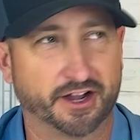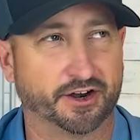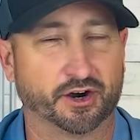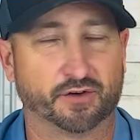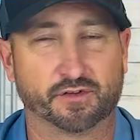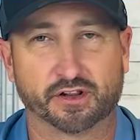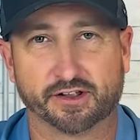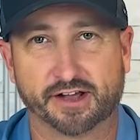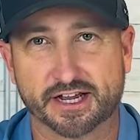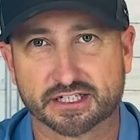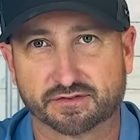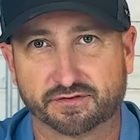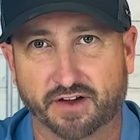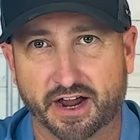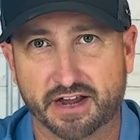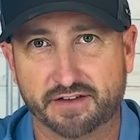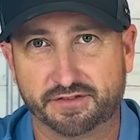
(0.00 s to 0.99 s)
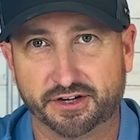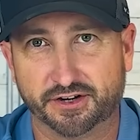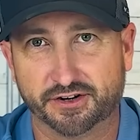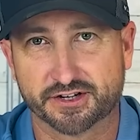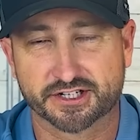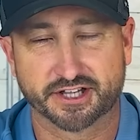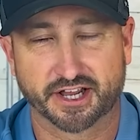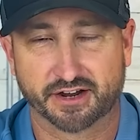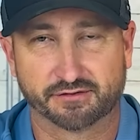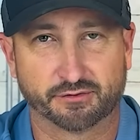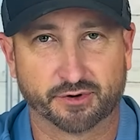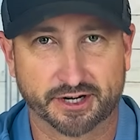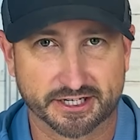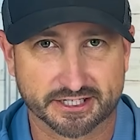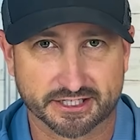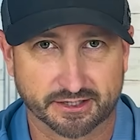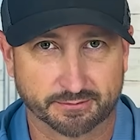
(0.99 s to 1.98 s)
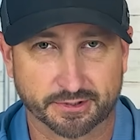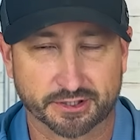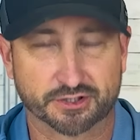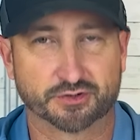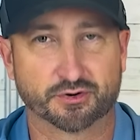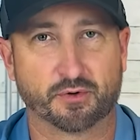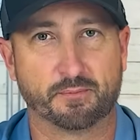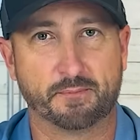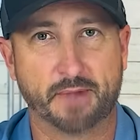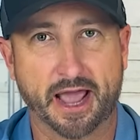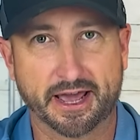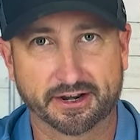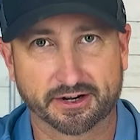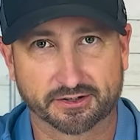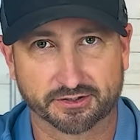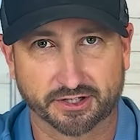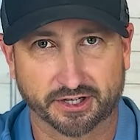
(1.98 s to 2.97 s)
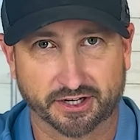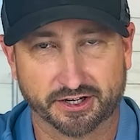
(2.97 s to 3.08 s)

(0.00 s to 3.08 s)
And over the last 5 years, they have raised them dramatically.